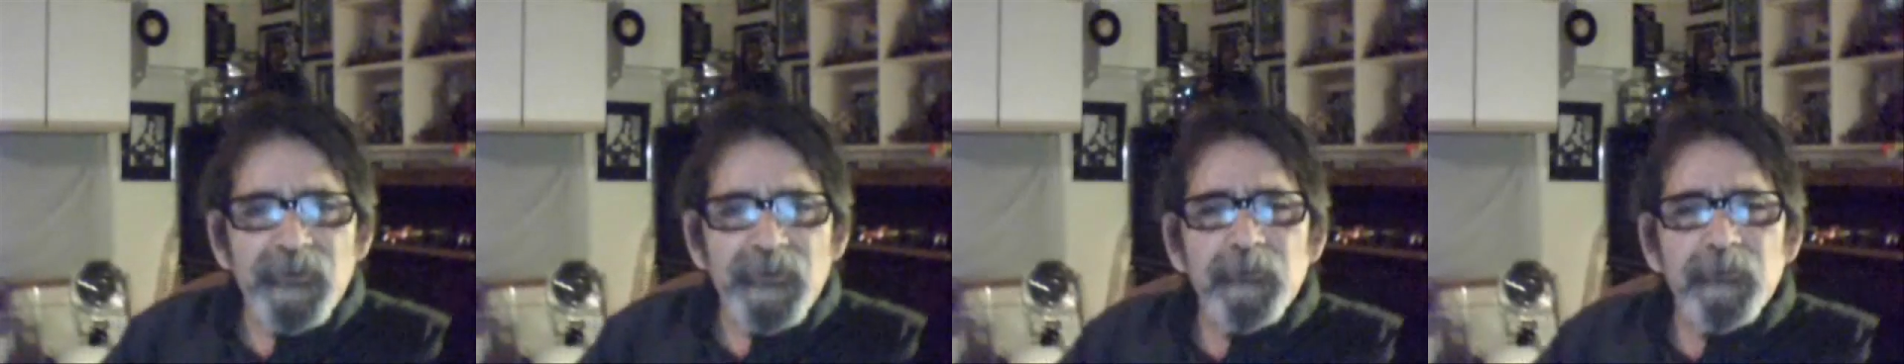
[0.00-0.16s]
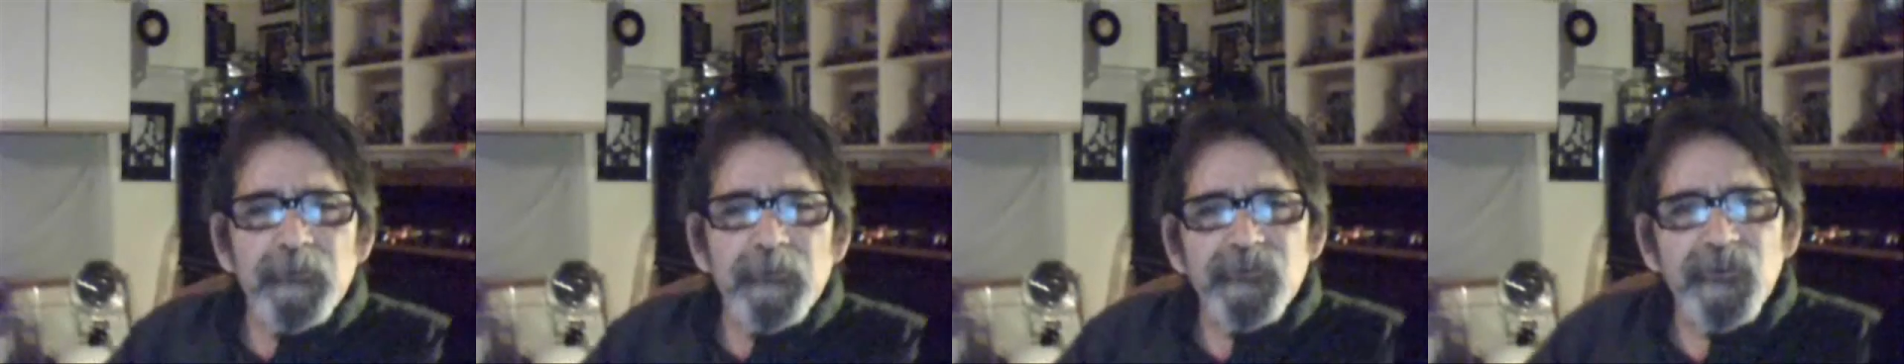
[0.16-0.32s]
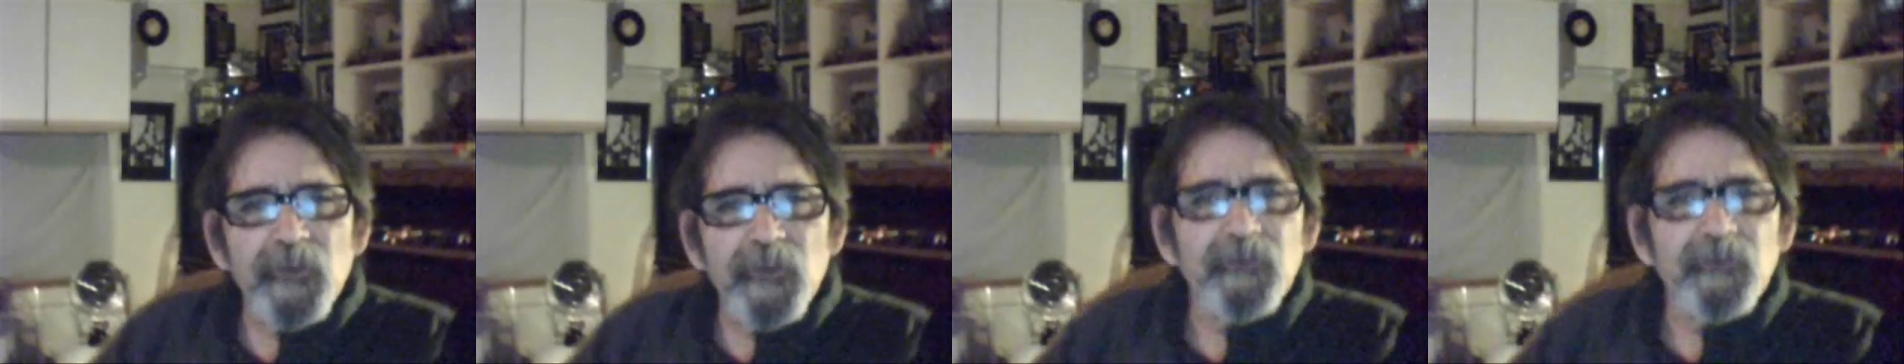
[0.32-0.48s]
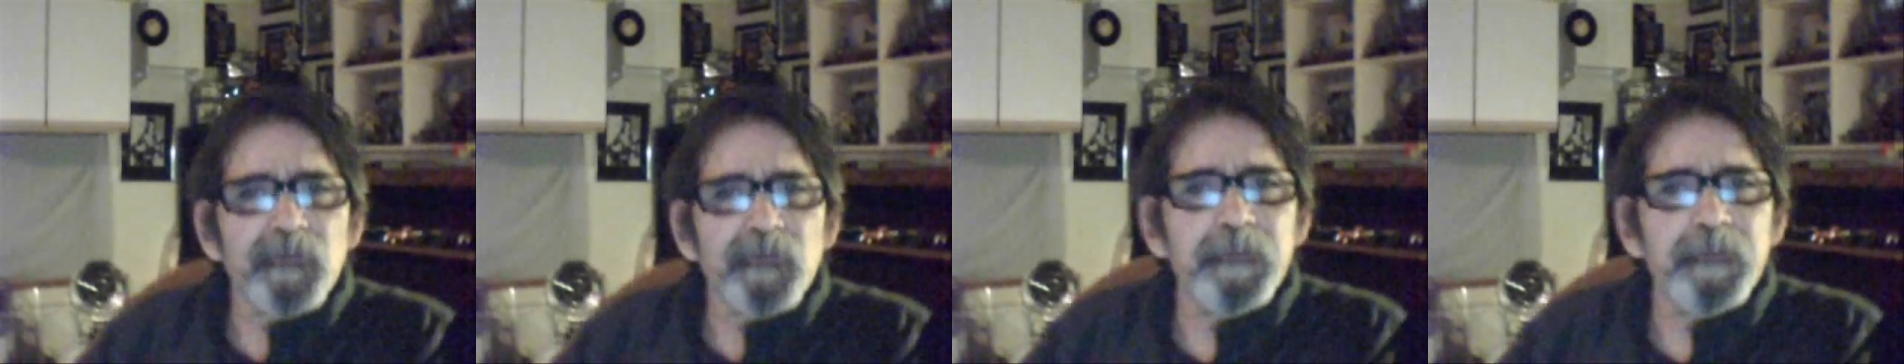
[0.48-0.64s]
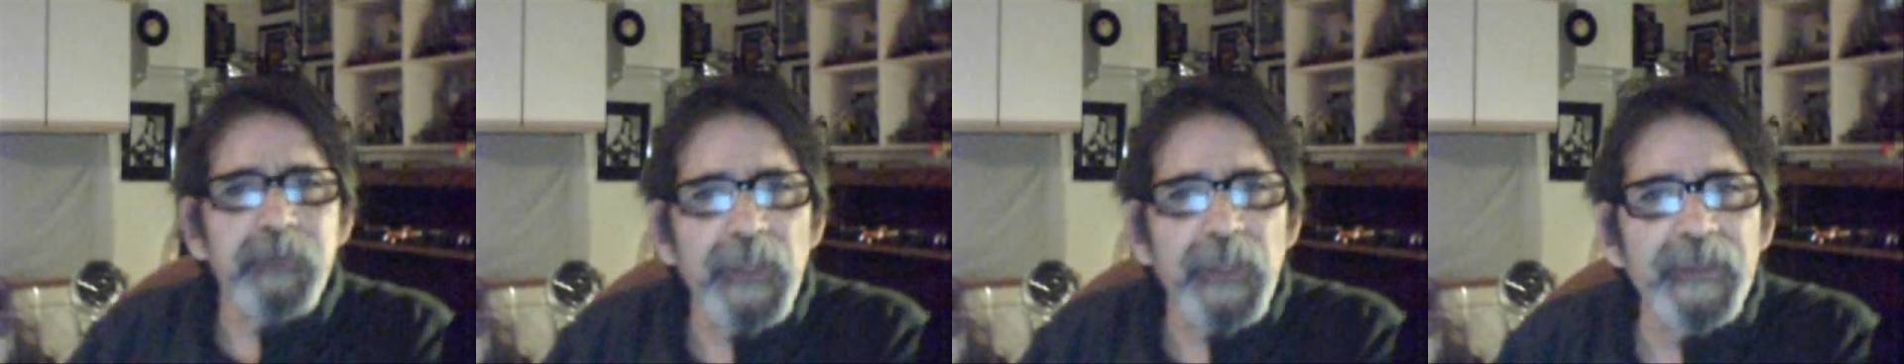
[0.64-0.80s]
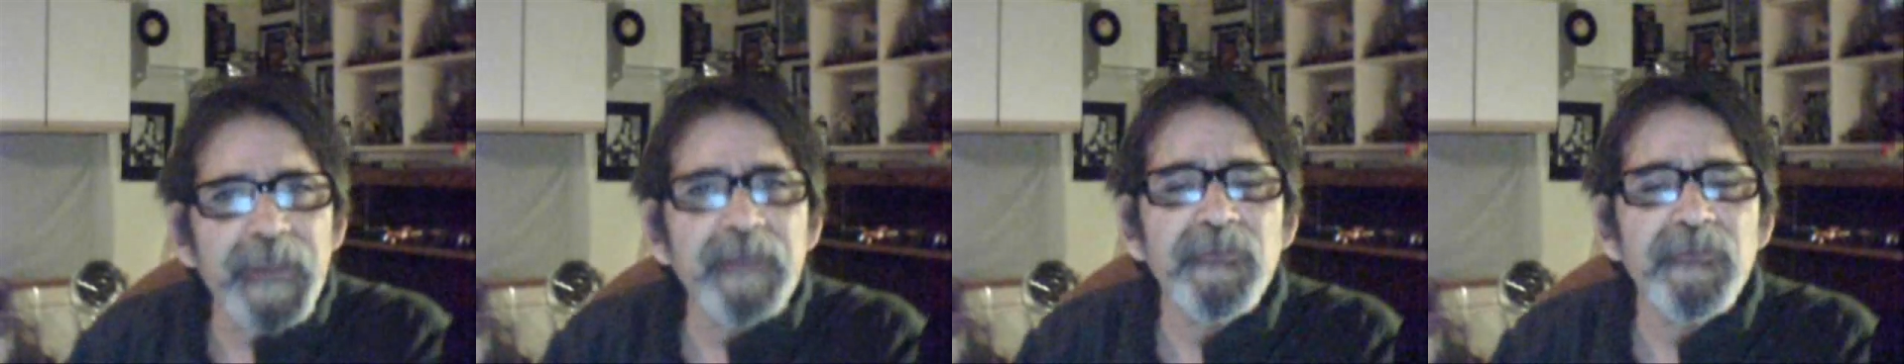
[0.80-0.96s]
he was just
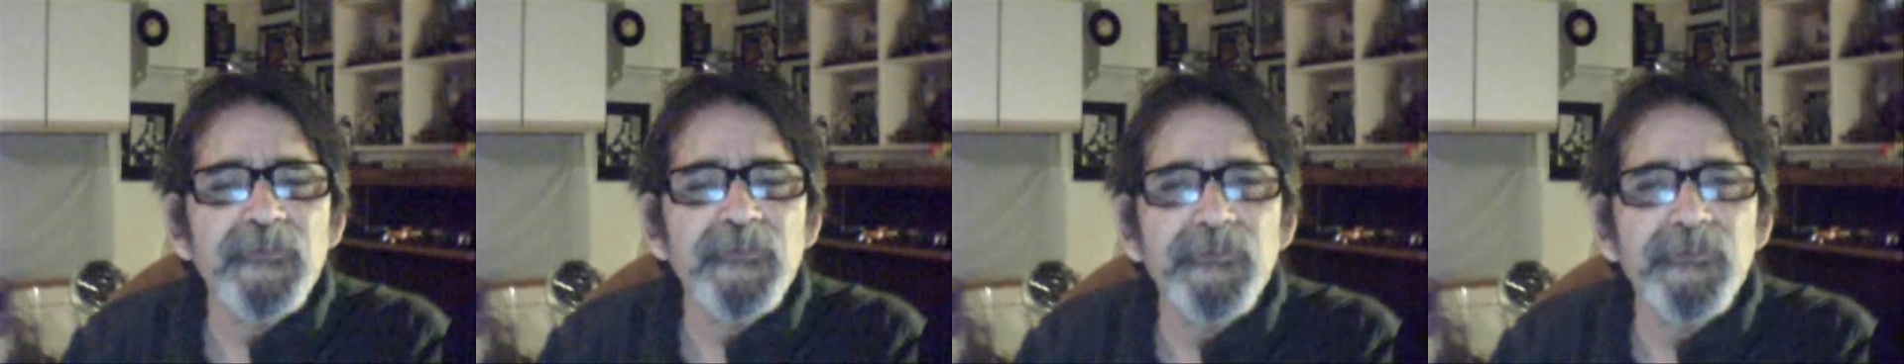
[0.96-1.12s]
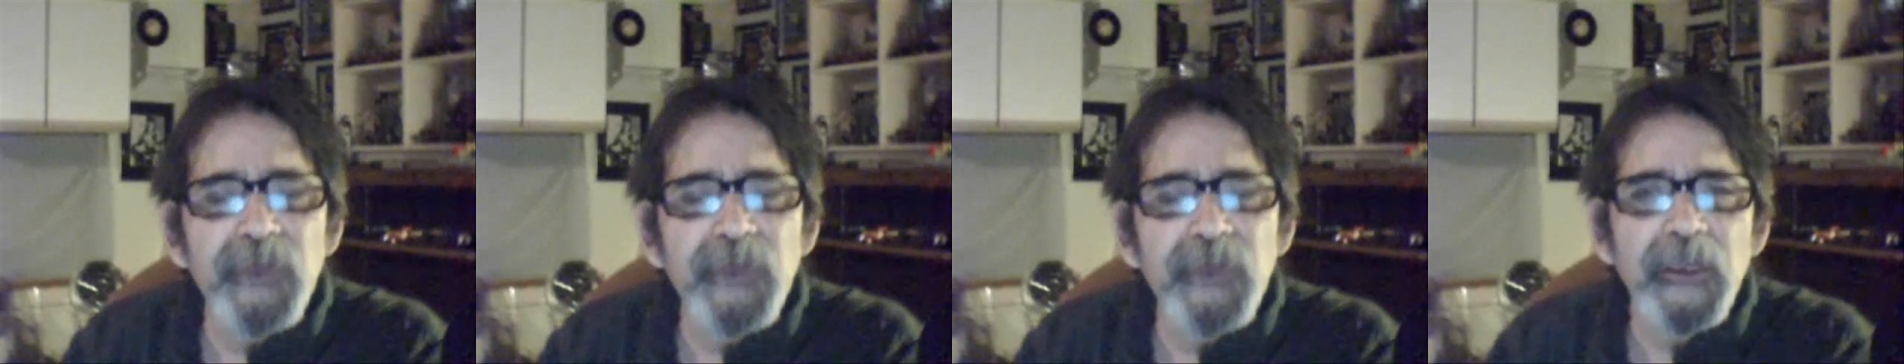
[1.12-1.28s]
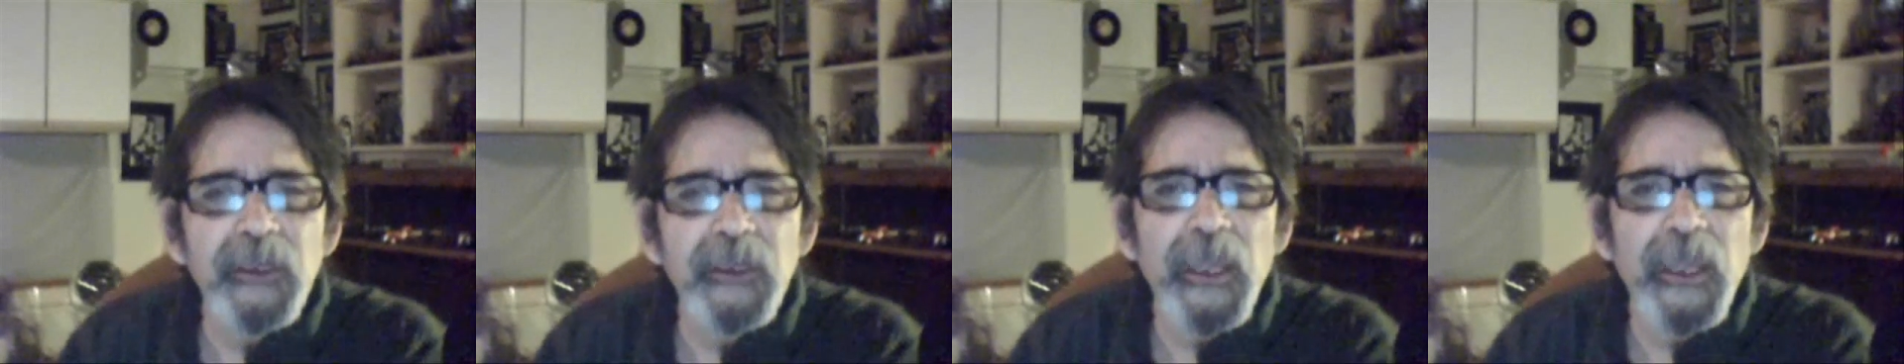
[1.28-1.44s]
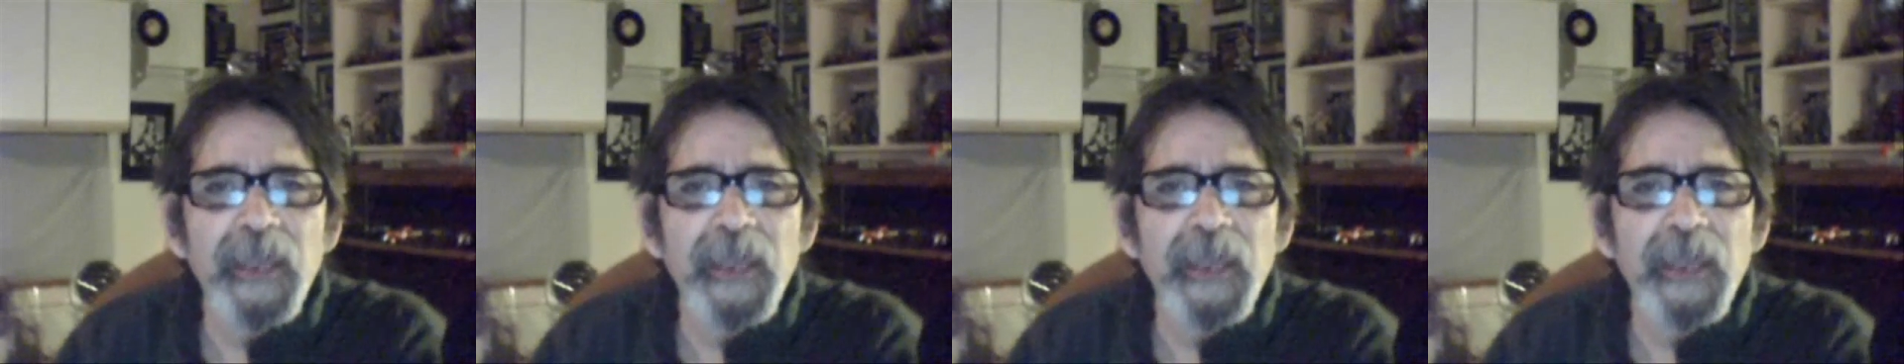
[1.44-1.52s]
plain sick